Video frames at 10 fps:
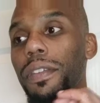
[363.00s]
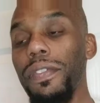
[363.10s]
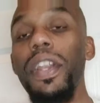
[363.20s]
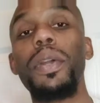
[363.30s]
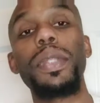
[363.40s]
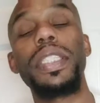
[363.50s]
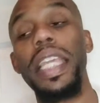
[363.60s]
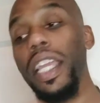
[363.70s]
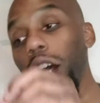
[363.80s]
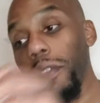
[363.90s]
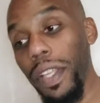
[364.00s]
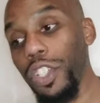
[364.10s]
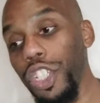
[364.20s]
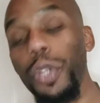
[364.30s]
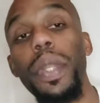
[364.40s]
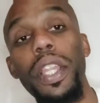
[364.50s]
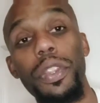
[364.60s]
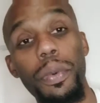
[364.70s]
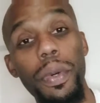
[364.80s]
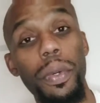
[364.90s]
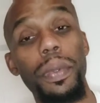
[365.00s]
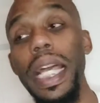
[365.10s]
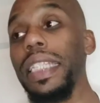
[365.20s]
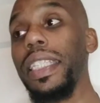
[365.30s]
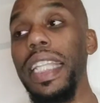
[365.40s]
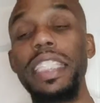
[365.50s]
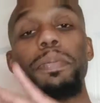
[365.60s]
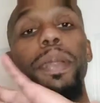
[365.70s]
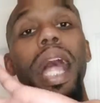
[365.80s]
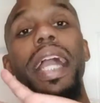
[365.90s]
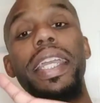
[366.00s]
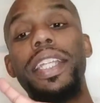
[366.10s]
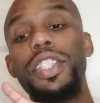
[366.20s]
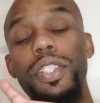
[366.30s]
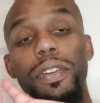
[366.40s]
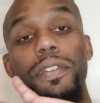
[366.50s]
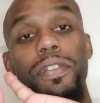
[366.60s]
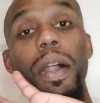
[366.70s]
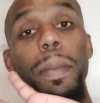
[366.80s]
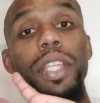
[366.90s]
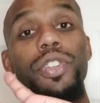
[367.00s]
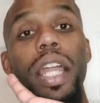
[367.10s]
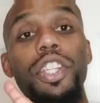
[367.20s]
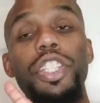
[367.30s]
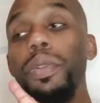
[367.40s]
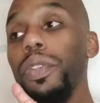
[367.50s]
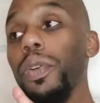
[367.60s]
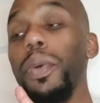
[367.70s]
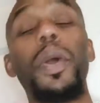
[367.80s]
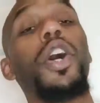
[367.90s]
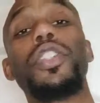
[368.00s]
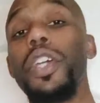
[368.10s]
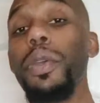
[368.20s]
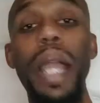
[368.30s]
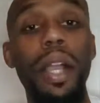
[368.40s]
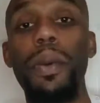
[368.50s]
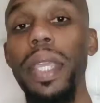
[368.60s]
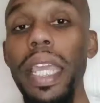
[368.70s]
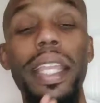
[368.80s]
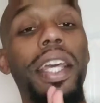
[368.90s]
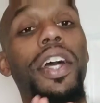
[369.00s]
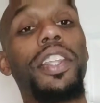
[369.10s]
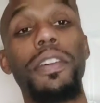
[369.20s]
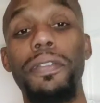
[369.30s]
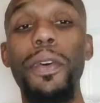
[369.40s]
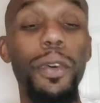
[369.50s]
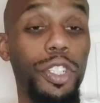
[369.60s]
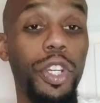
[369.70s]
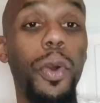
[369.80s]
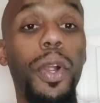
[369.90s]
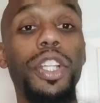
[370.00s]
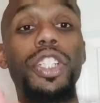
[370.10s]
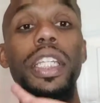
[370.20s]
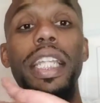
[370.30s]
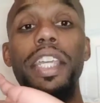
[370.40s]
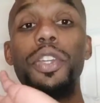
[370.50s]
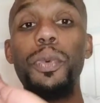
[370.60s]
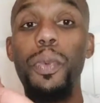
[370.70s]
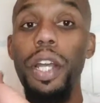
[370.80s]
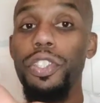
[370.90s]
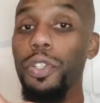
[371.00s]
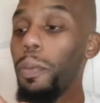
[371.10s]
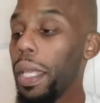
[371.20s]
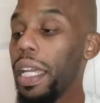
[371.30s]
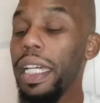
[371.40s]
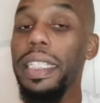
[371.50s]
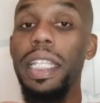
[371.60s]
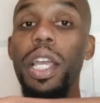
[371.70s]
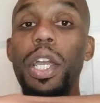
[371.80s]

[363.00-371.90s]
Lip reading: frequency of it shooting through. That's blockage from it trying to shoot through. So you're not going to get the full charge like you want to, because